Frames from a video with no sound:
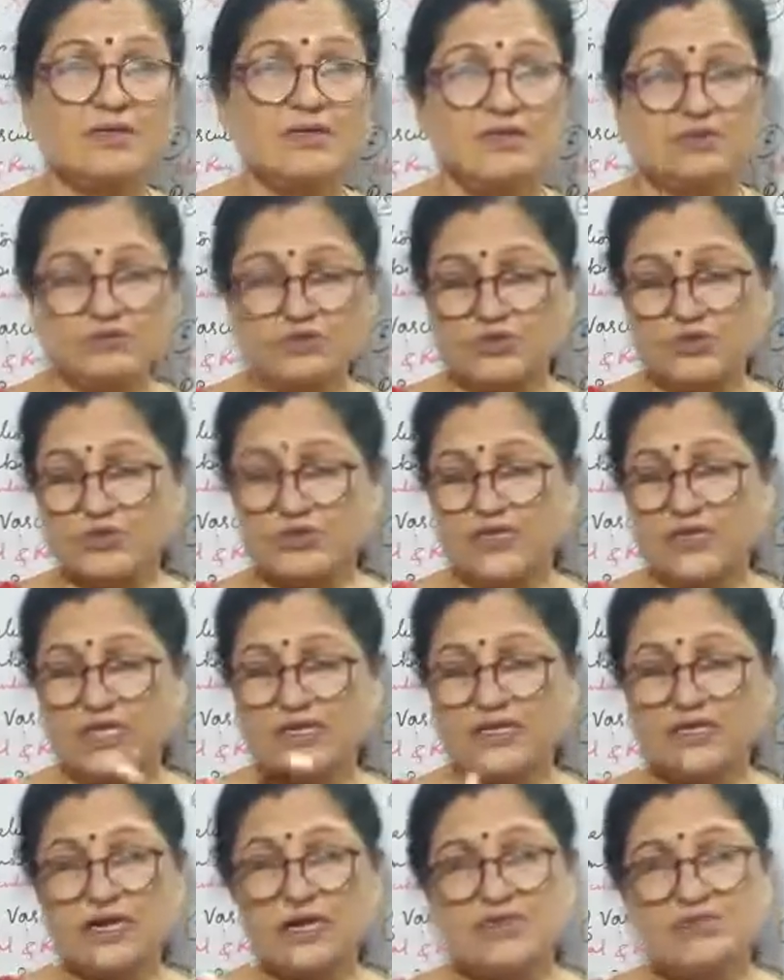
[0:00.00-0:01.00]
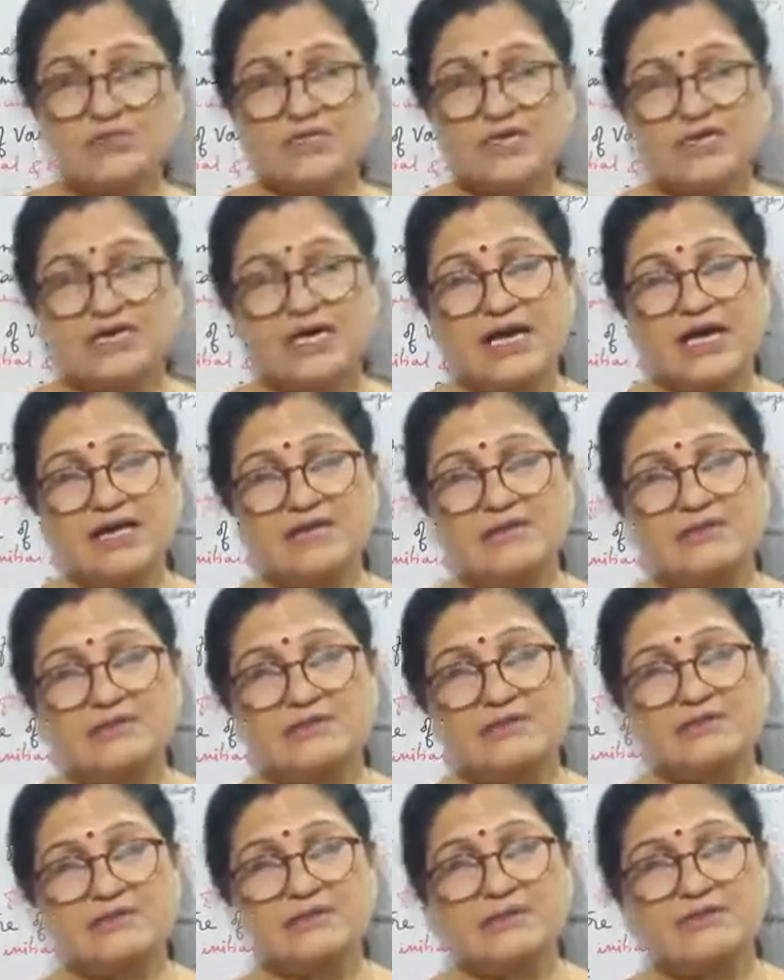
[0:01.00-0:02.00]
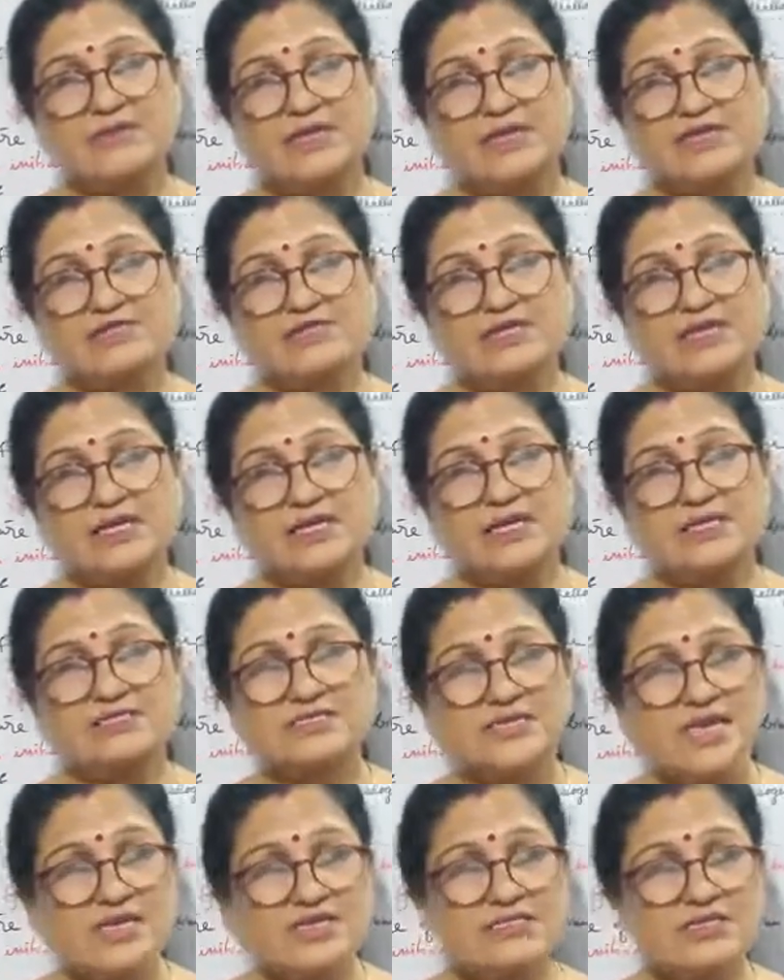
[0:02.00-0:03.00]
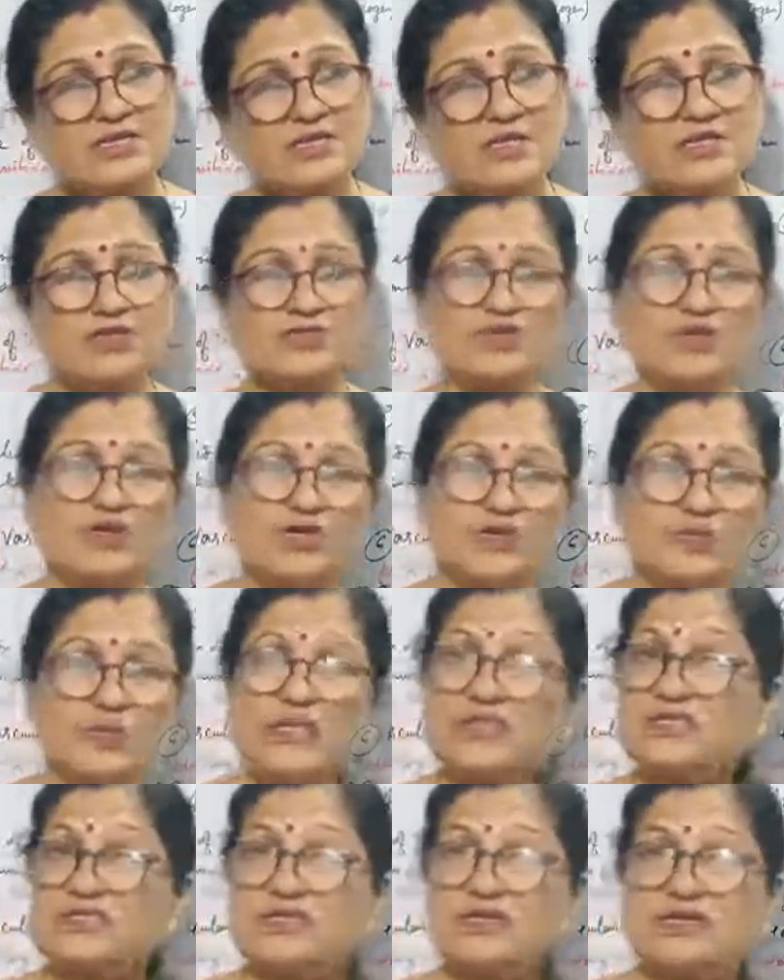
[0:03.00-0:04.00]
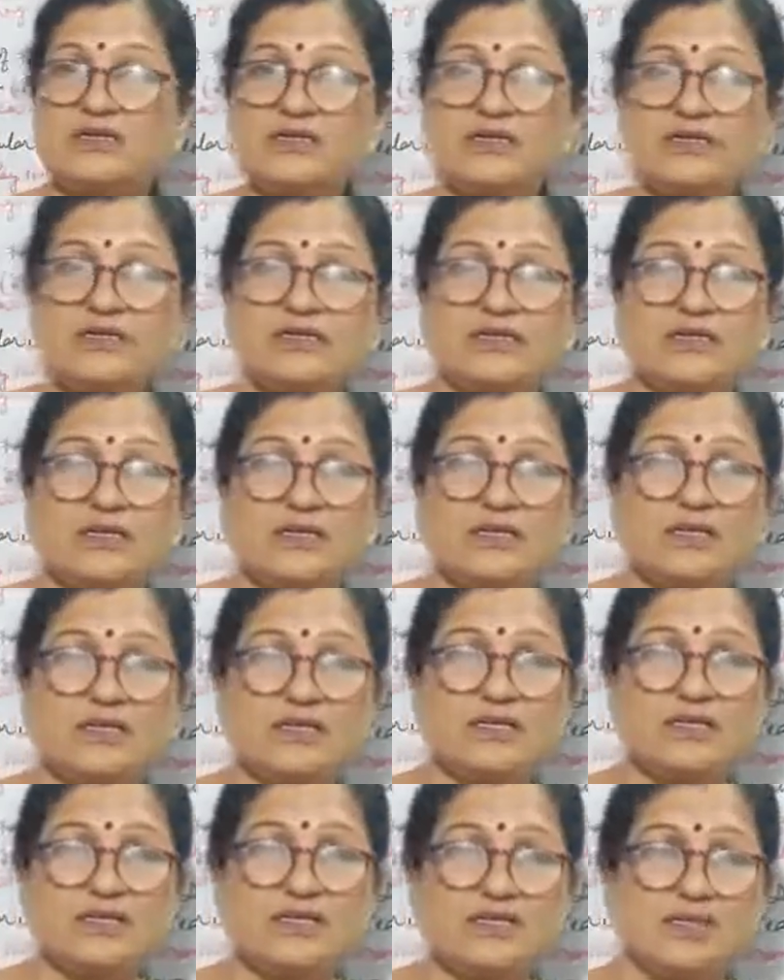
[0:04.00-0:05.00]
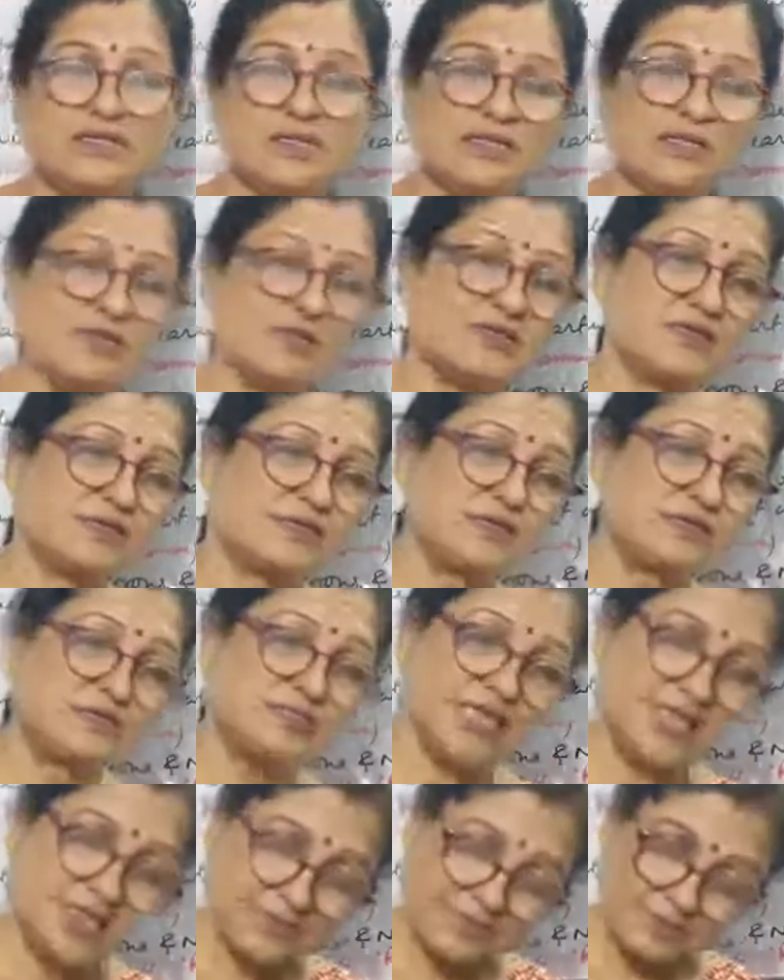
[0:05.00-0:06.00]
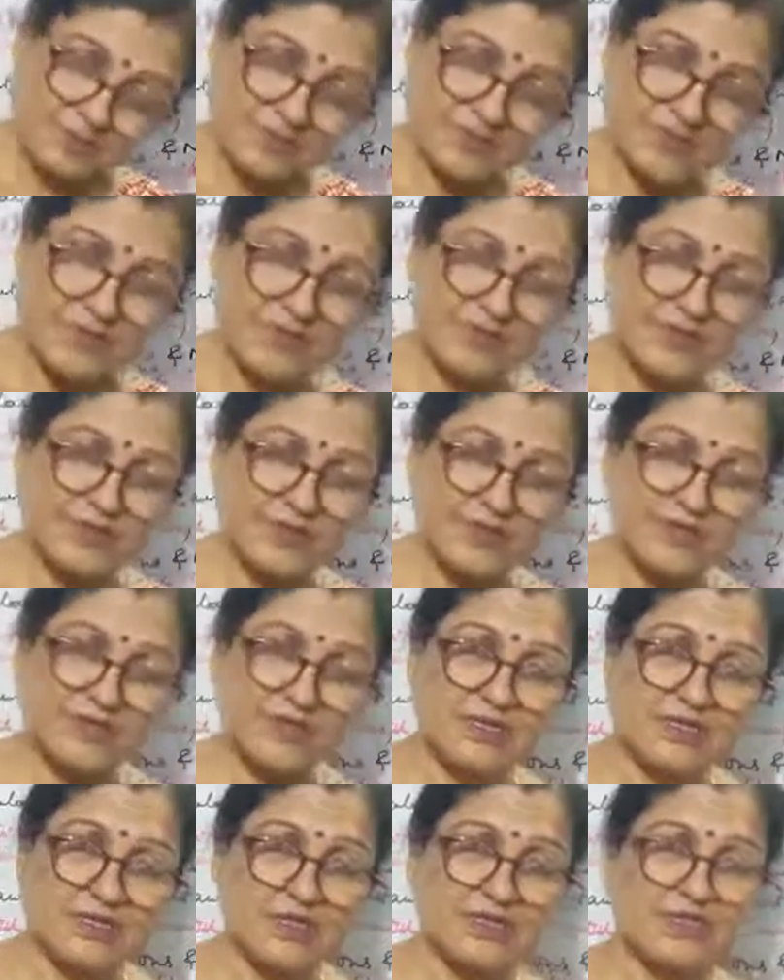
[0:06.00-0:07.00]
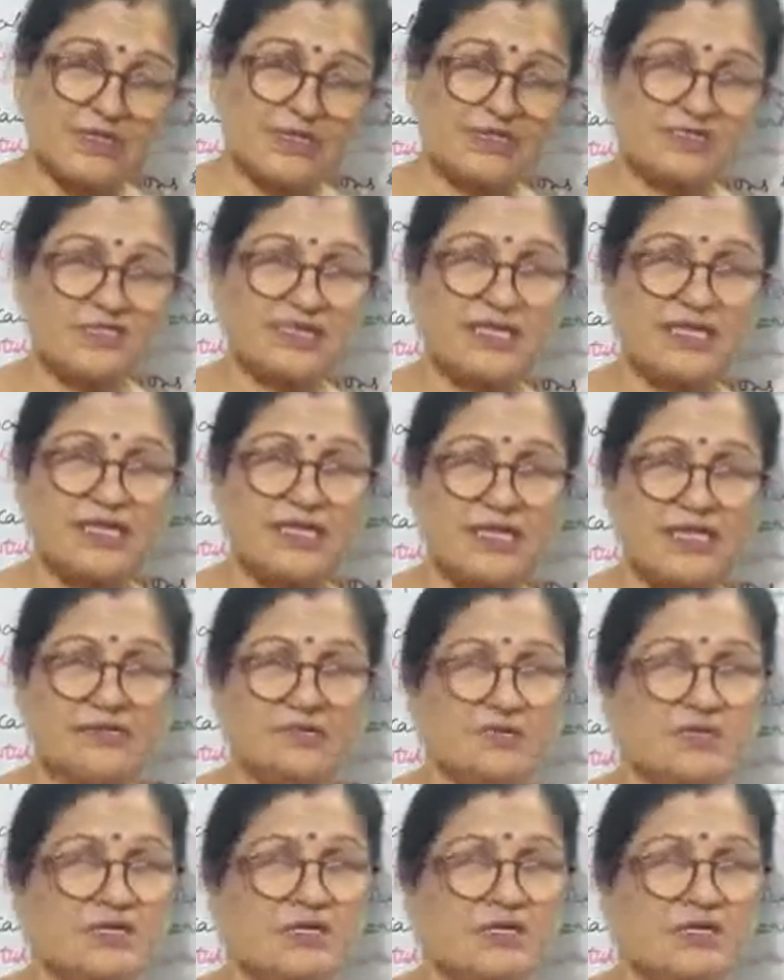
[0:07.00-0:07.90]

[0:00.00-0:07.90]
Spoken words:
so you can count the dark rings, there are 6, so it means the same result, that